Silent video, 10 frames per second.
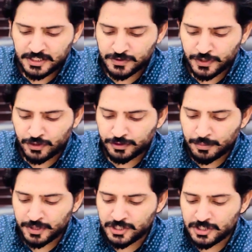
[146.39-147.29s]
is one of the
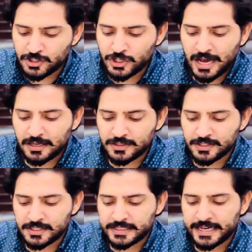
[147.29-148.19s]
major
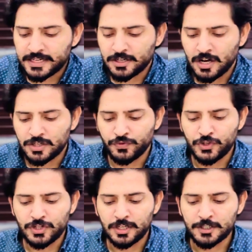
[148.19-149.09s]
challenges that
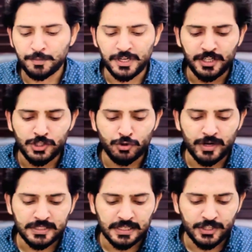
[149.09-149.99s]
artificial speech
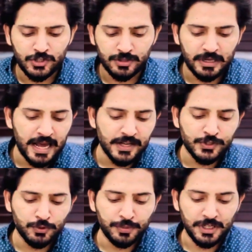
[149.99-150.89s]
translation has
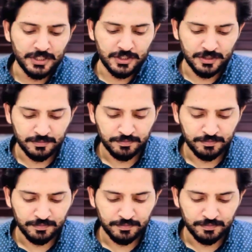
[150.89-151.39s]
to meet.